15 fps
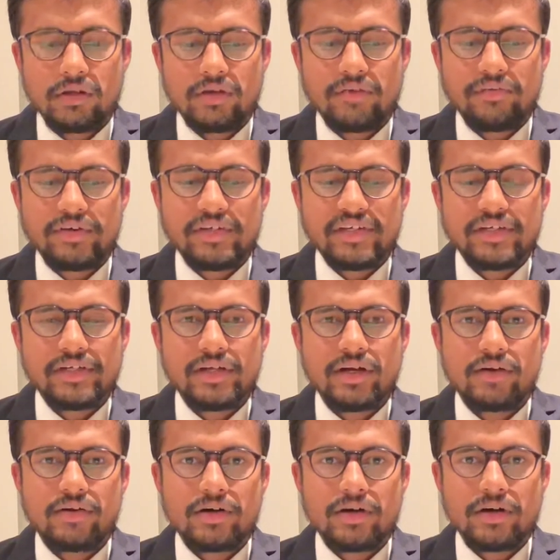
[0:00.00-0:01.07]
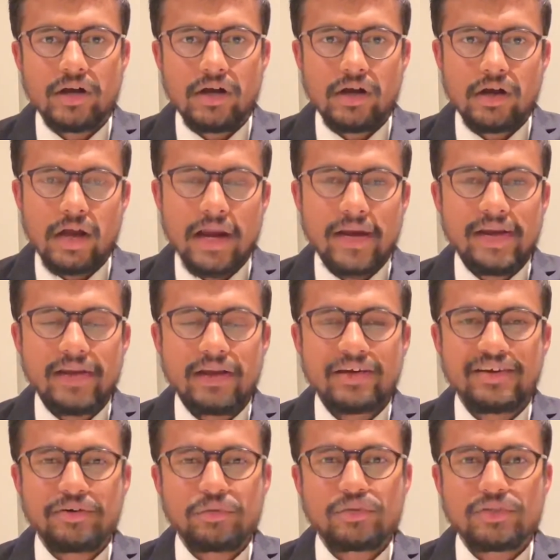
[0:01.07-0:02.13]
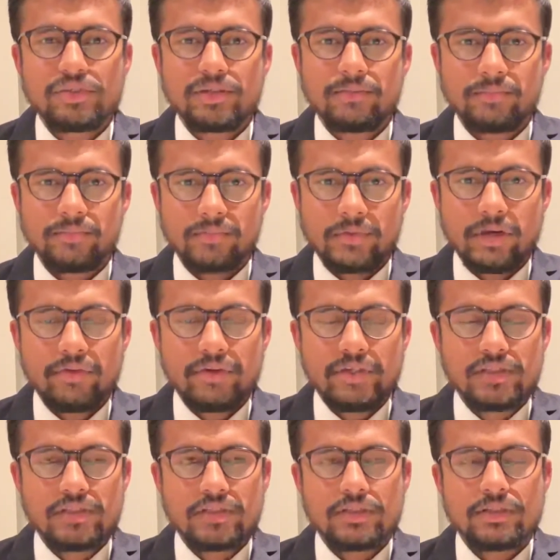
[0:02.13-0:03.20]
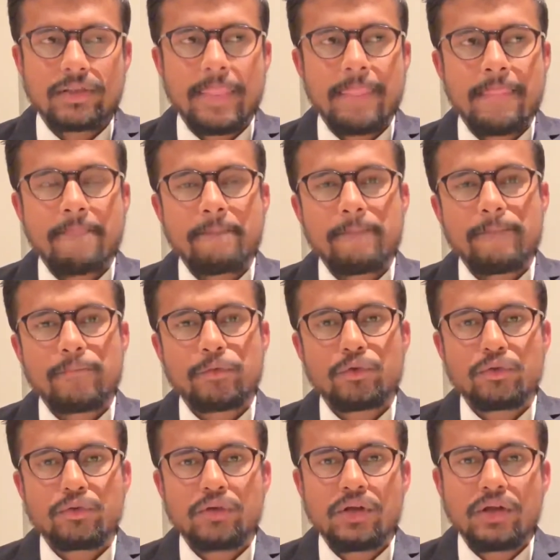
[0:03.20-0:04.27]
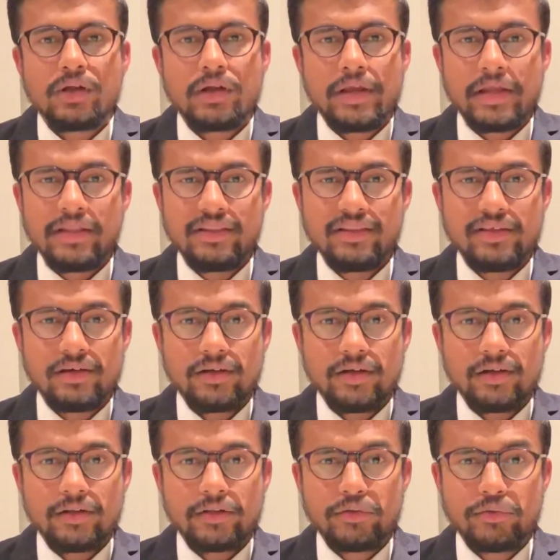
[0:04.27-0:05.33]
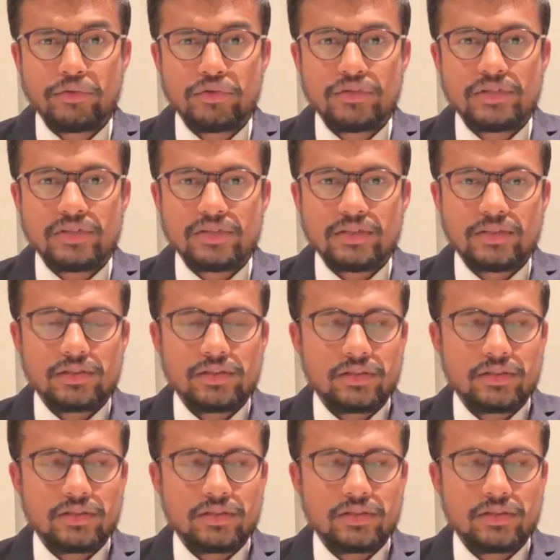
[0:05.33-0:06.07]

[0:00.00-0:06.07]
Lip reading: rejected our idea due to some reasons. So in the due to this,